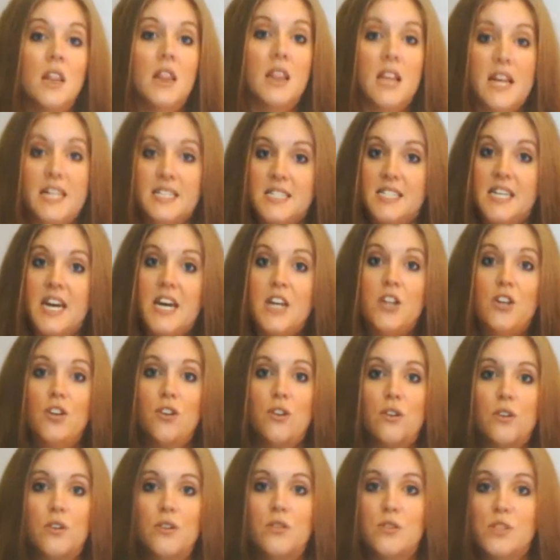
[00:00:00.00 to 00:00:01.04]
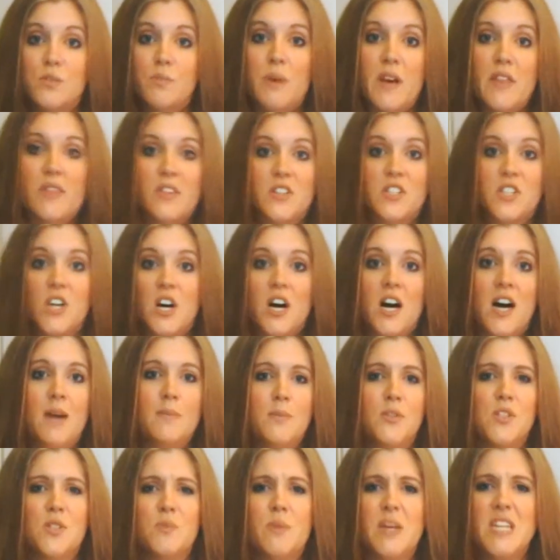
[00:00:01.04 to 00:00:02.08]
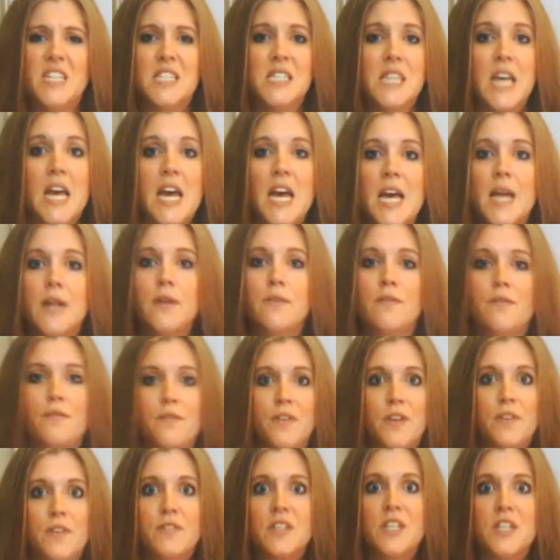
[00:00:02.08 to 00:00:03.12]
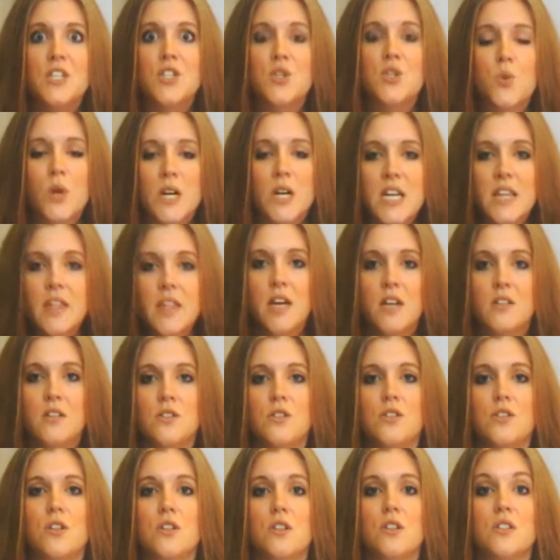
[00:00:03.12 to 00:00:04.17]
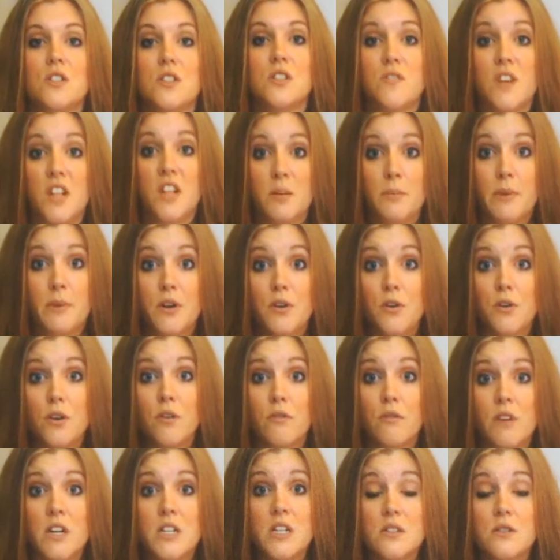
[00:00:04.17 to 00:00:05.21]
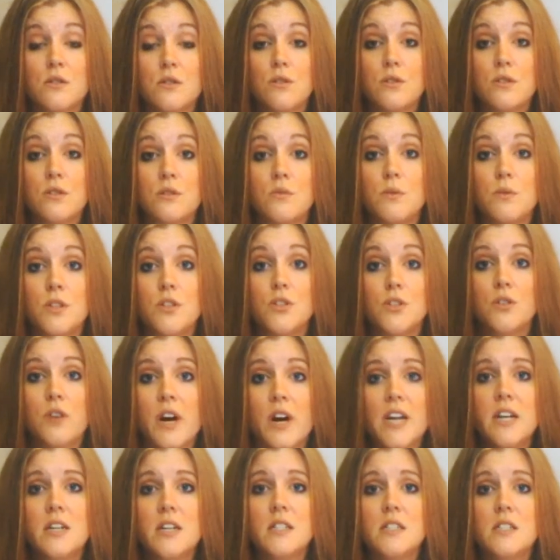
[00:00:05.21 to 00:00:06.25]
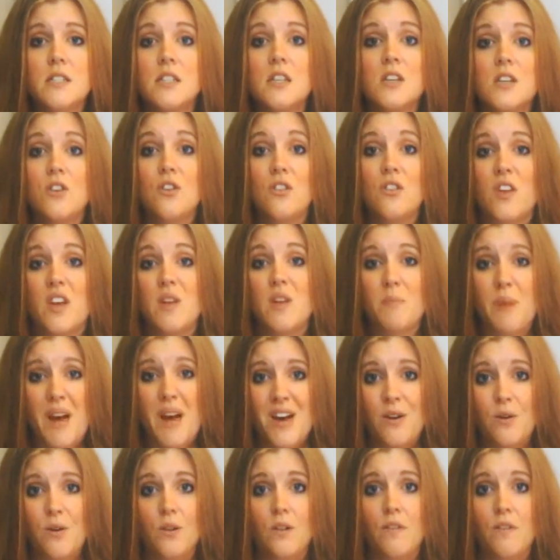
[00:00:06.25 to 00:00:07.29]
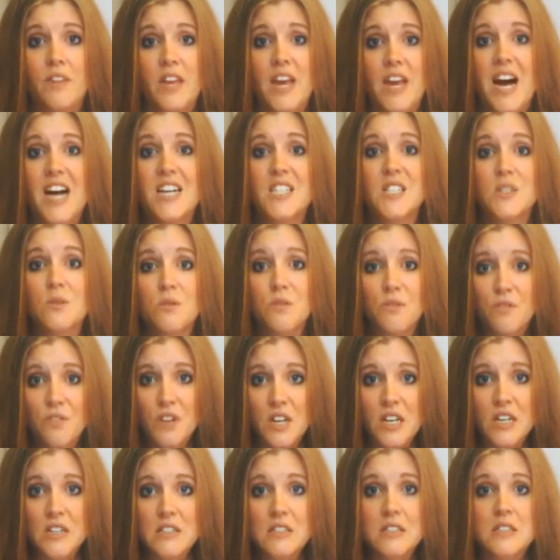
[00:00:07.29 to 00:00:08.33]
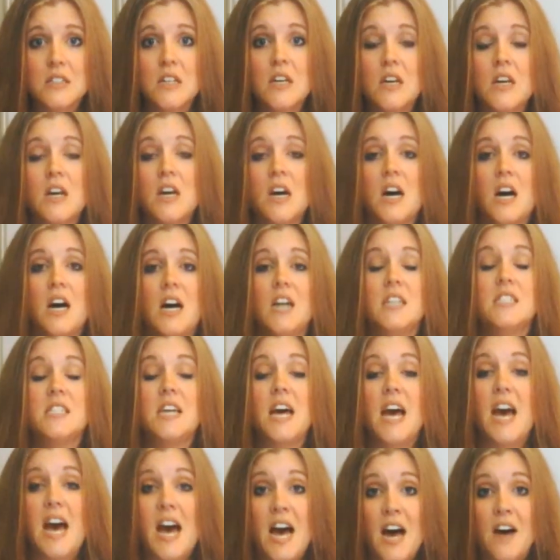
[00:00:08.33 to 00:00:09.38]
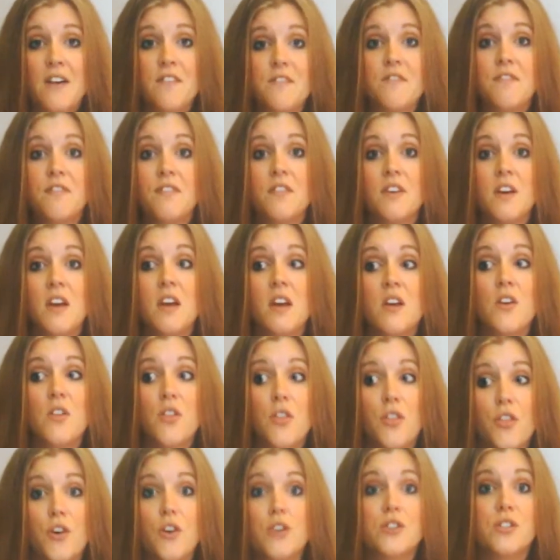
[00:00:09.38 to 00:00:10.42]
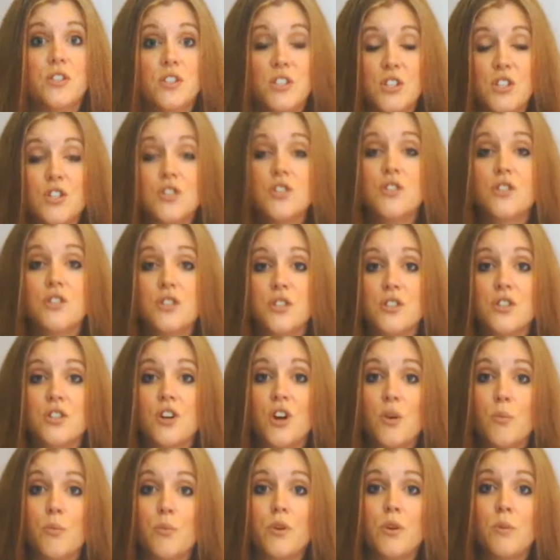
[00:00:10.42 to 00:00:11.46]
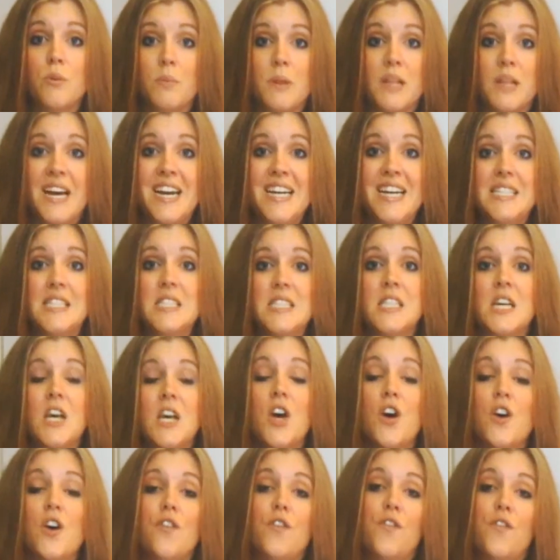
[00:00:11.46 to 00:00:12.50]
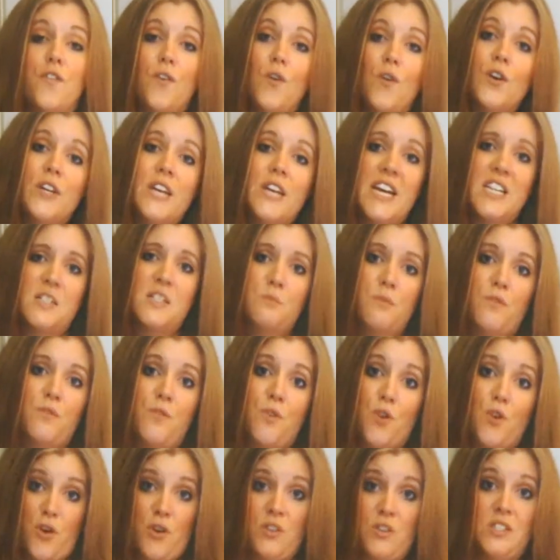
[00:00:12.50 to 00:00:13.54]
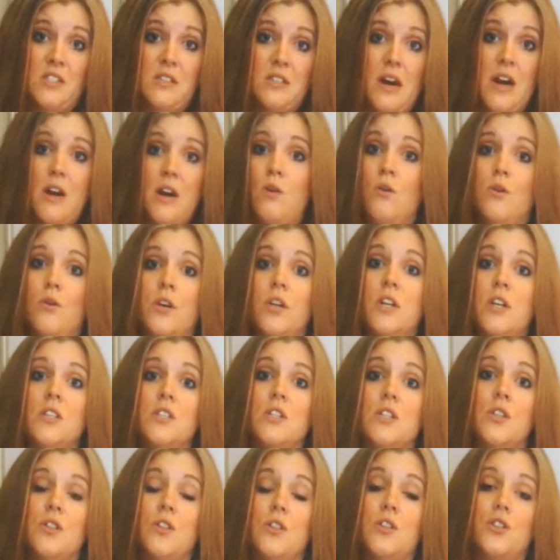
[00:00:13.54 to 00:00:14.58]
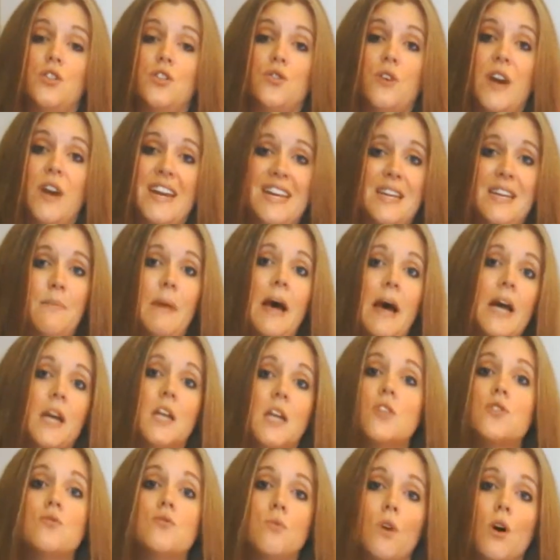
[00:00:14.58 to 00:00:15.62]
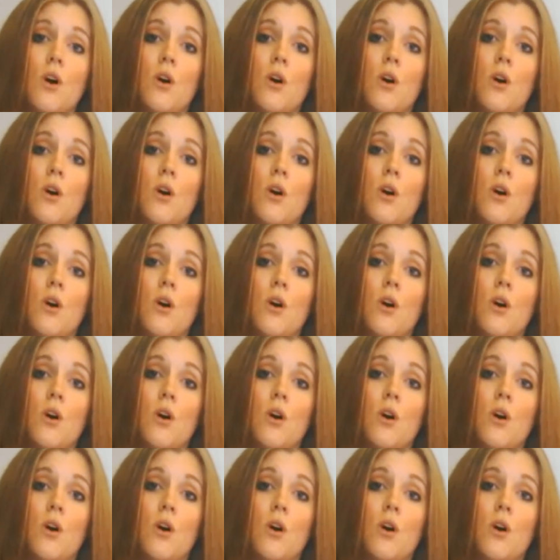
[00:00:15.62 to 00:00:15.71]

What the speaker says: Let's say you spend the time, you spend $10,000, $15,000, $20,000 developing all your resources with your trainers. You then pay all of the ASQA fees to have those additions to scope put in place. 4 days before your site audit, the training package